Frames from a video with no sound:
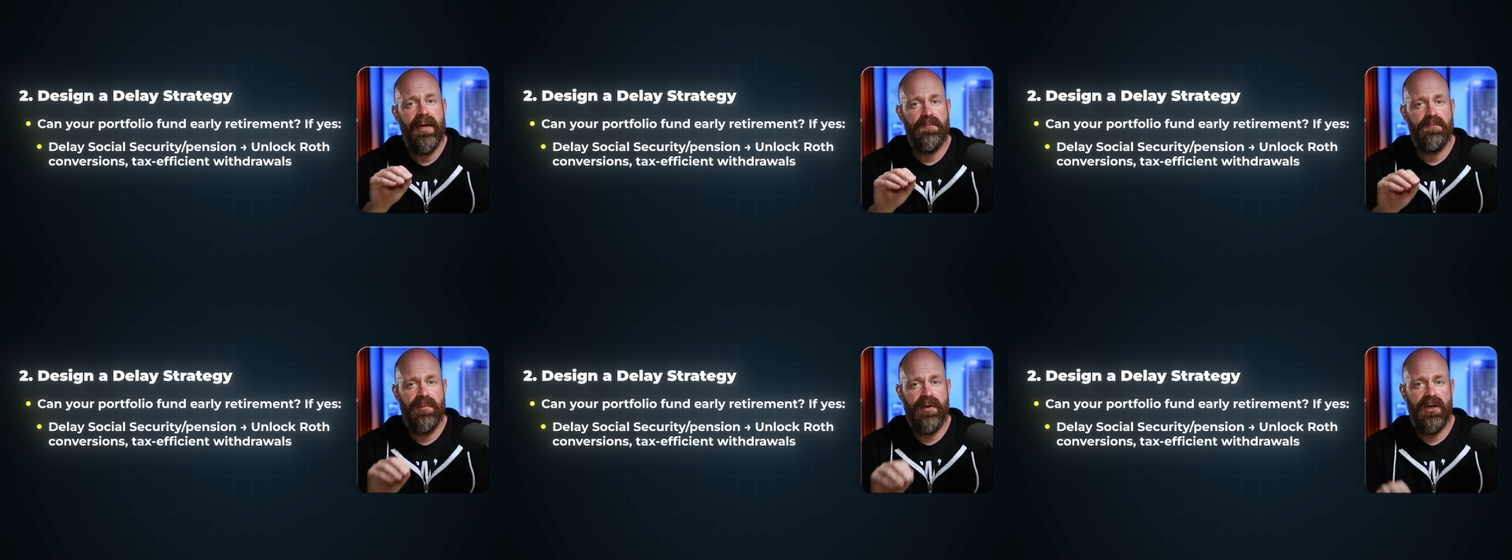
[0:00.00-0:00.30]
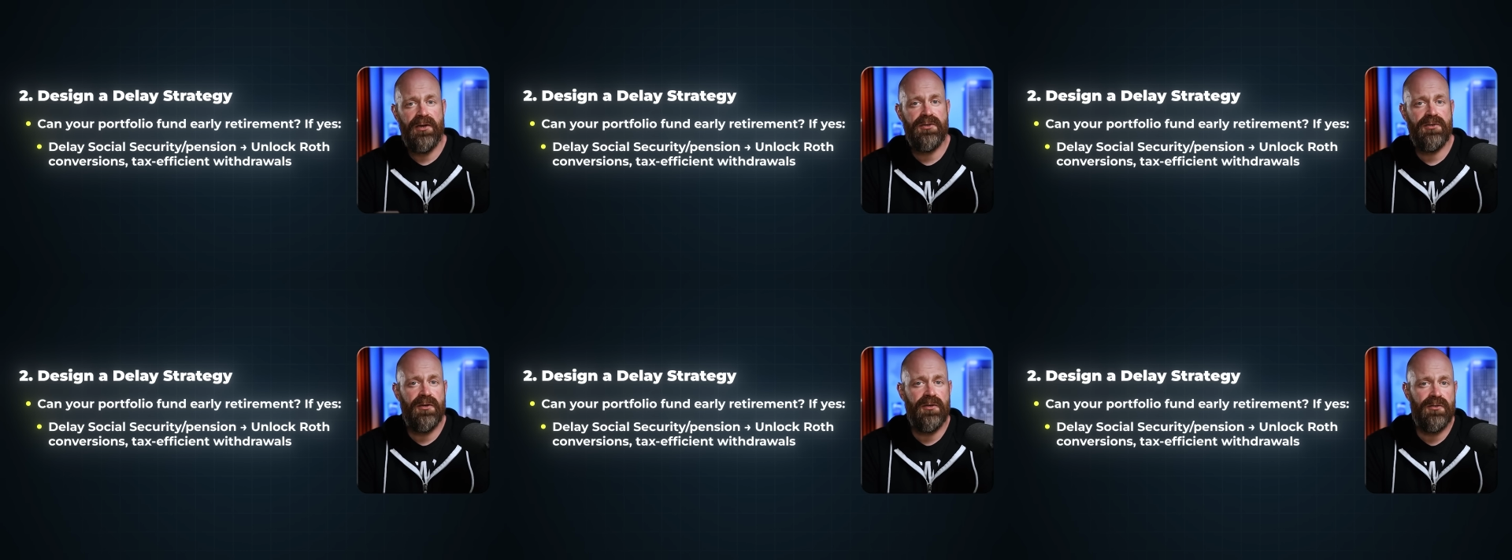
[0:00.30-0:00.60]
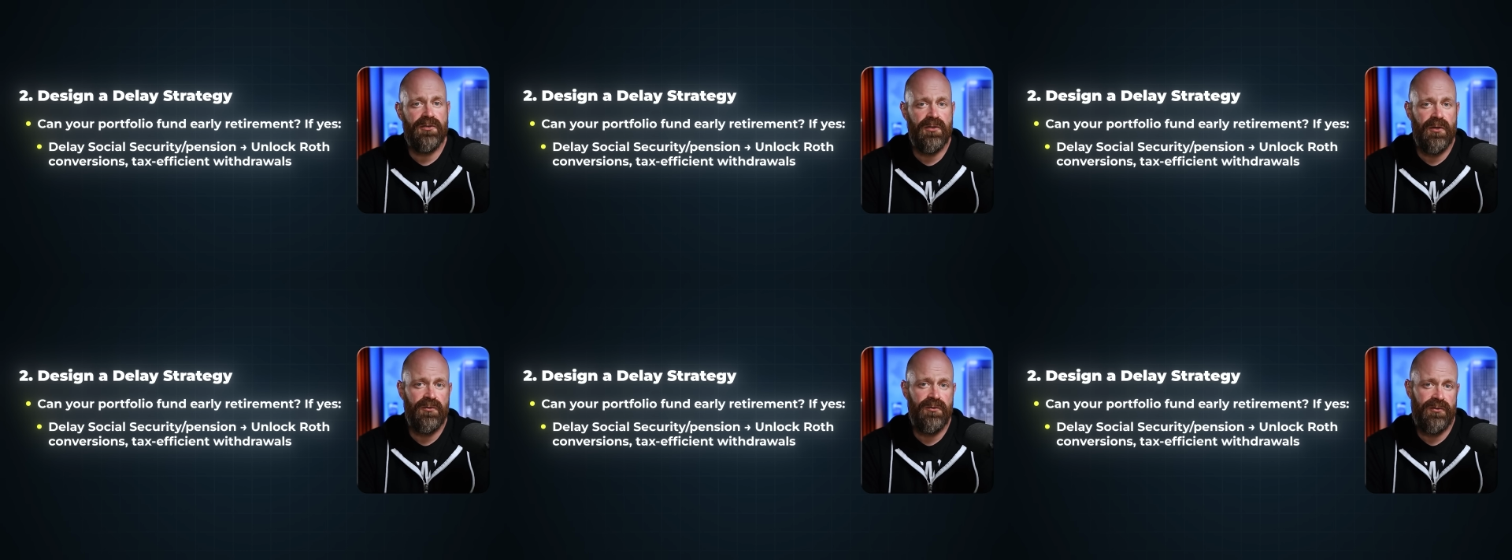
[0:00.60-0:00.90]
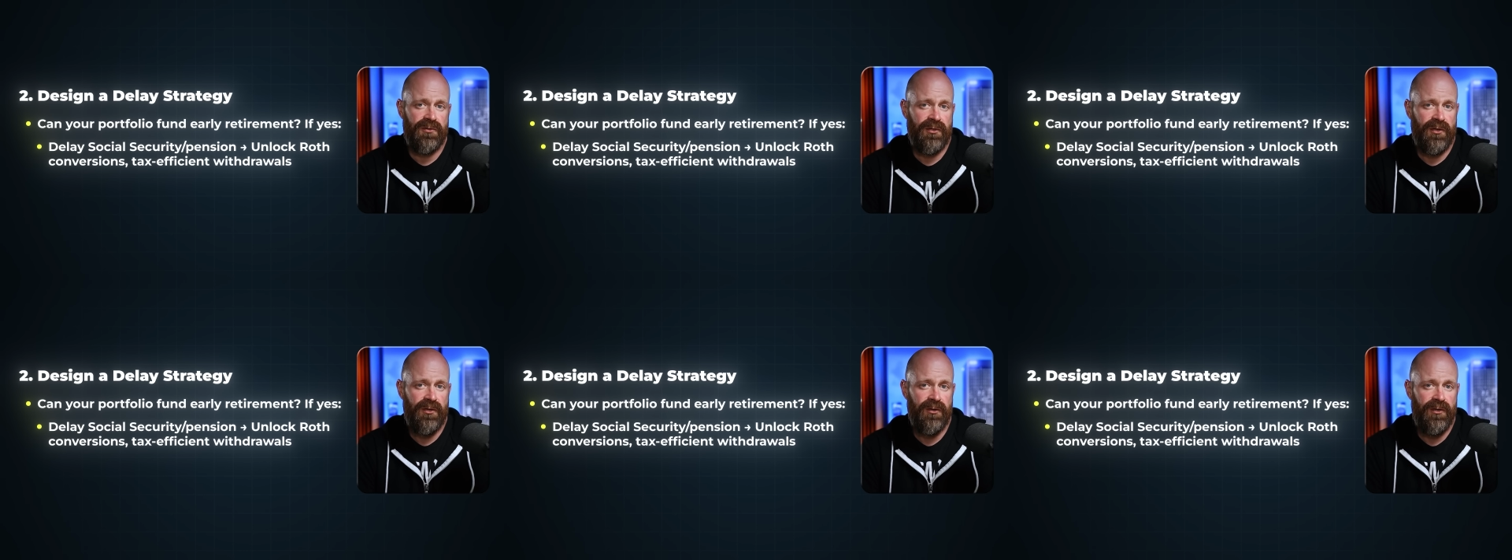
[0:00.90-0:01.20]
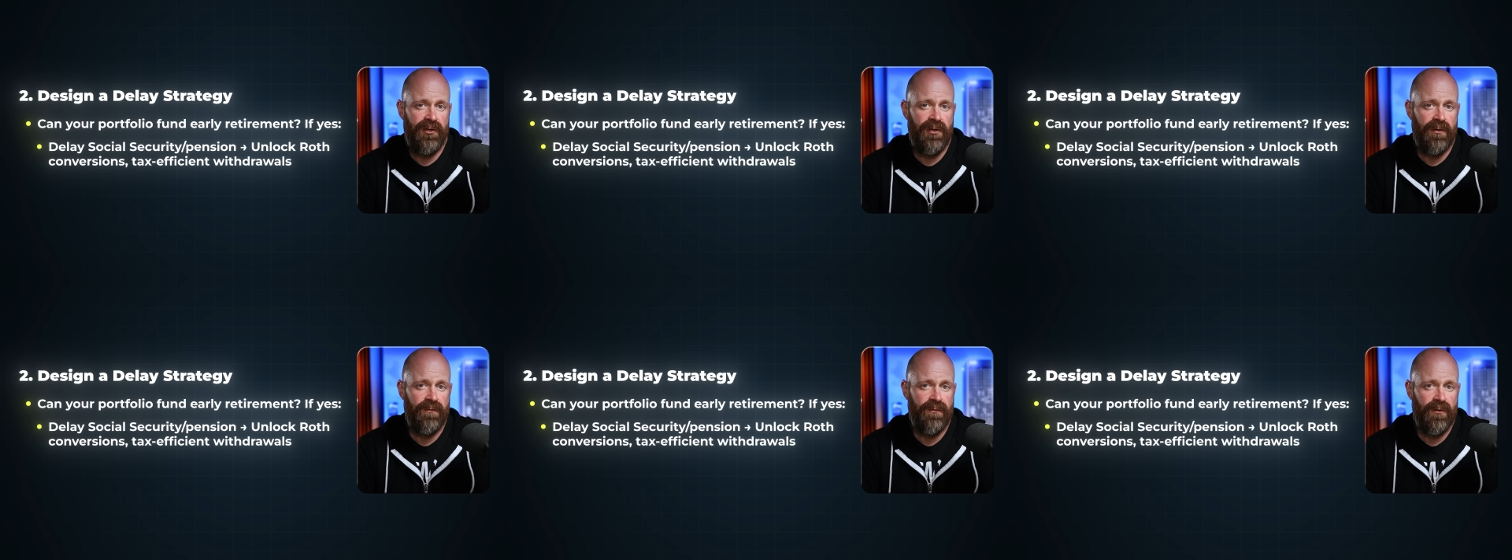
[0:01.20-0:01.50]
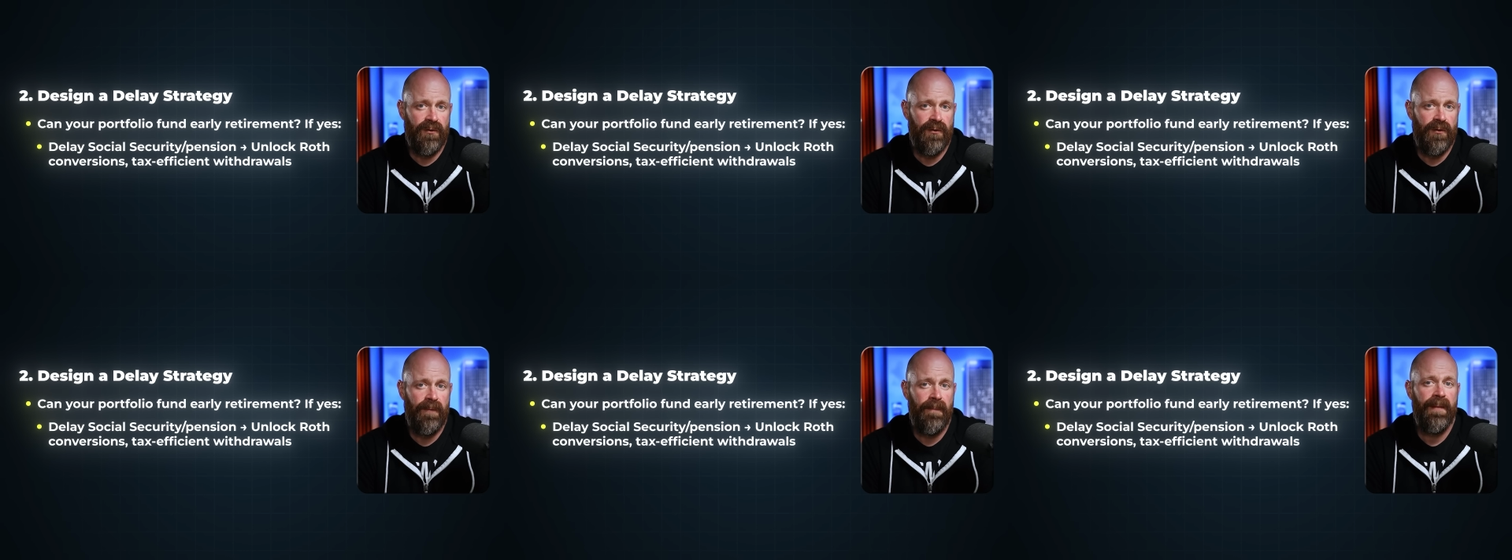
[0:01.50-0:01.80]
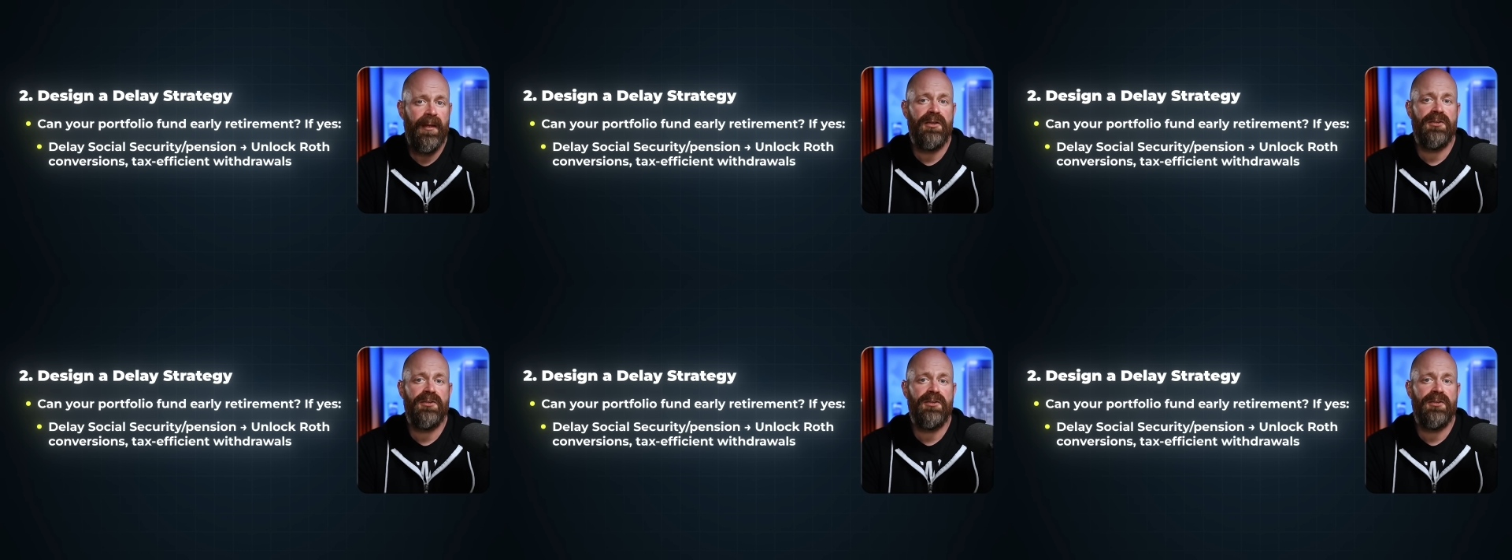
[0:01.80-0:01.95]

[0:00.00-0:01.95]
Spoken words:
pension and Social Security deferral